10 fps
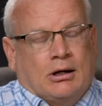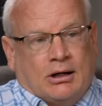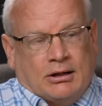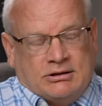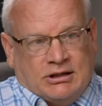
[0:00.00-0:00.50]

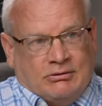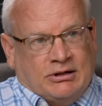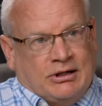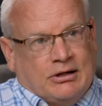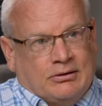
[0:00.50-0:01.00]
I tell you right
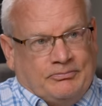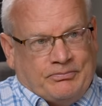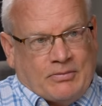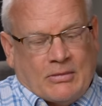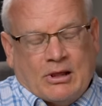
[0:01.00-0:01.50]
now,
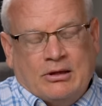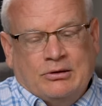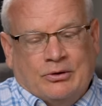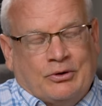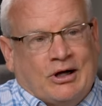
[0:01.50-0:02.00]
you
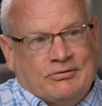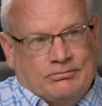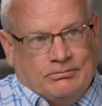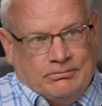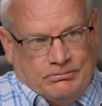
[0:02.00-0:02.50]
don't know how
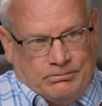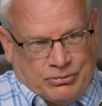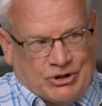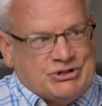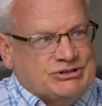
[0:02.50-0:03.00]

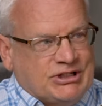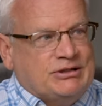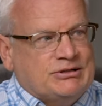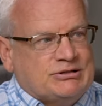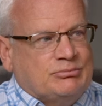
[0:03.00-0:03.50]
precious that
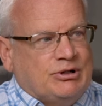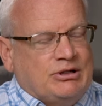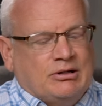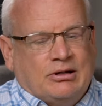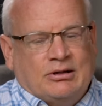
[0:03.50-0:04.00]
is to me.
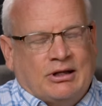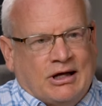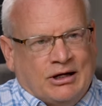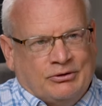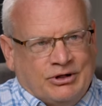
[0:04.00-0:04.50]
Yeah. That
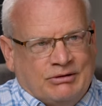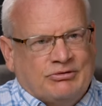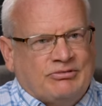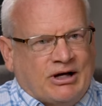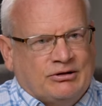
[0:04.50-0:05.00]
I'll never
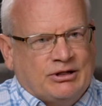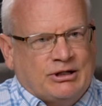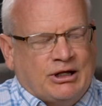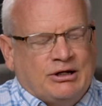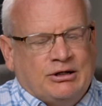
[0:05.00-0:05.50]
violate
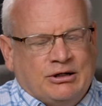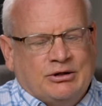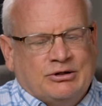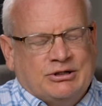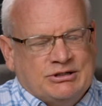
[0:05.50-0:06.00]
that. And he,
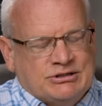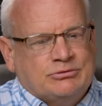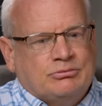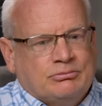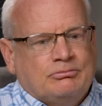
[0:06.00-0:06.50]
and he said,
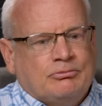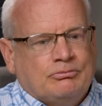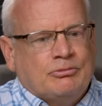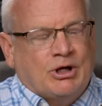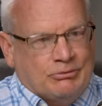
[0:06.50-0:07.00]

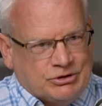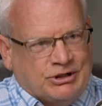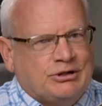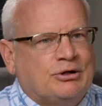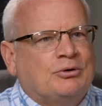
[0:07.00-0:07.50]
I'm going to
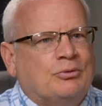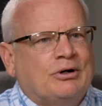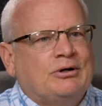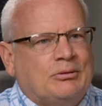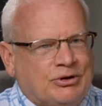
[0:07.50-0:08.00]
take you at your word,
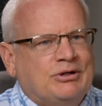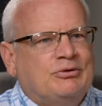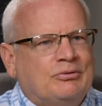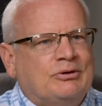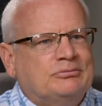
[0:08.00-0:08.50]
and I believe
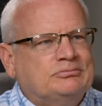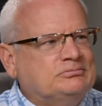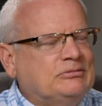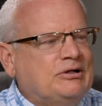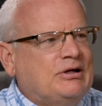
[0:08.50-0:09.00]
you won't.
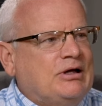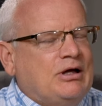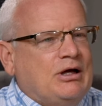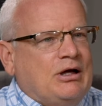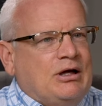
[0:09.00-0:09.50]
That's
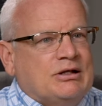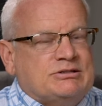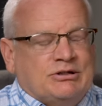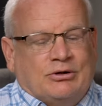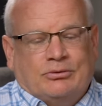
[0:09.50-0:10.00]
awesome. And
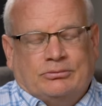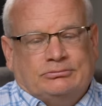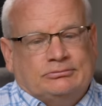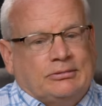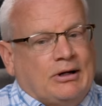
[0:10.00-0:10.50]
so
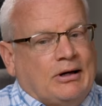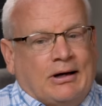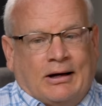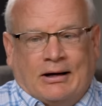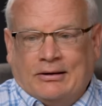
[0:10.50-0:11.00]

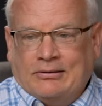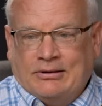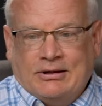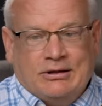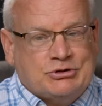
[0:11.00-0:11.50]
I,
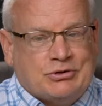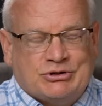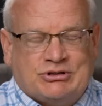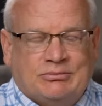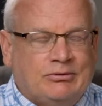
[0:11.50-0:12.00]
he had
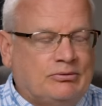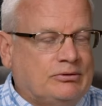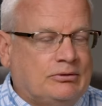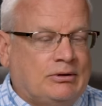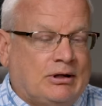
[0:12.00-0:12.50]
trusted me
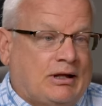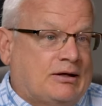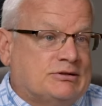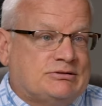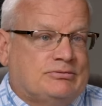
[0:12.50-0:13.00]
and
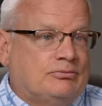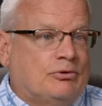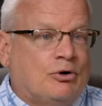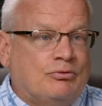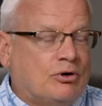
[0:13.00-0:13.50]
has
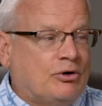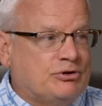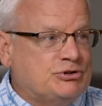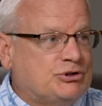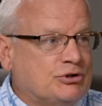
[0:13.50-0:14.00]
over all
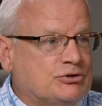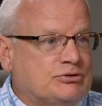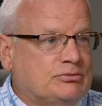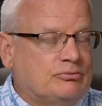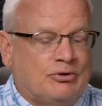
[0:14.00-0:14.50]
these years
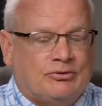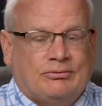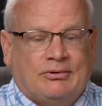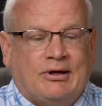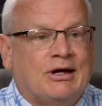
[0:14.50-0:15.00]
with
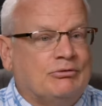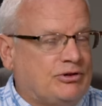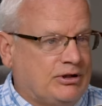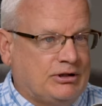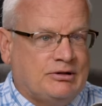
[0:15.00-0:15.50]

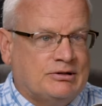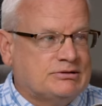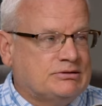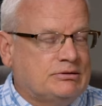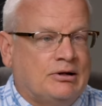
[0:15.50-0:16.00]
everything
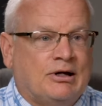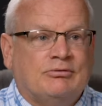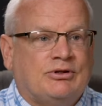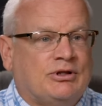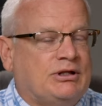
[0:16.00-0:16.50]
his, yeah.
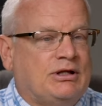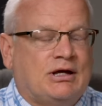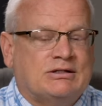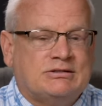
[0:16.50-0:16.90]
everything he has.